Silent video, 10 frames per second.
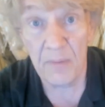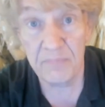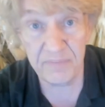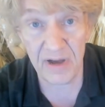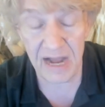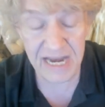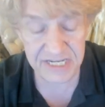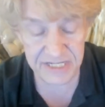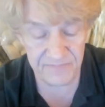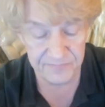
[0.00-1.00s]

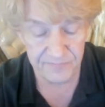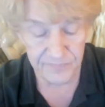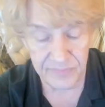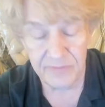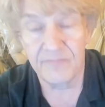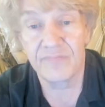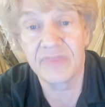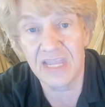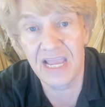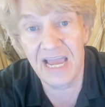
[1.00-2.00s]
But
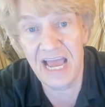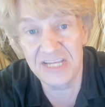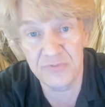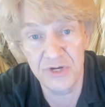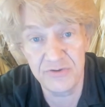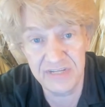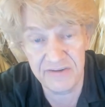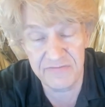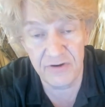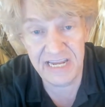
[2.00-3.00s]
as we're using
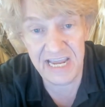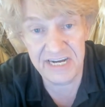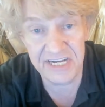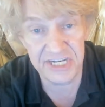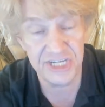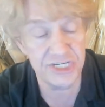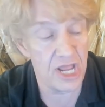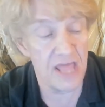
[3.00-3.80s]
it for a candy dish,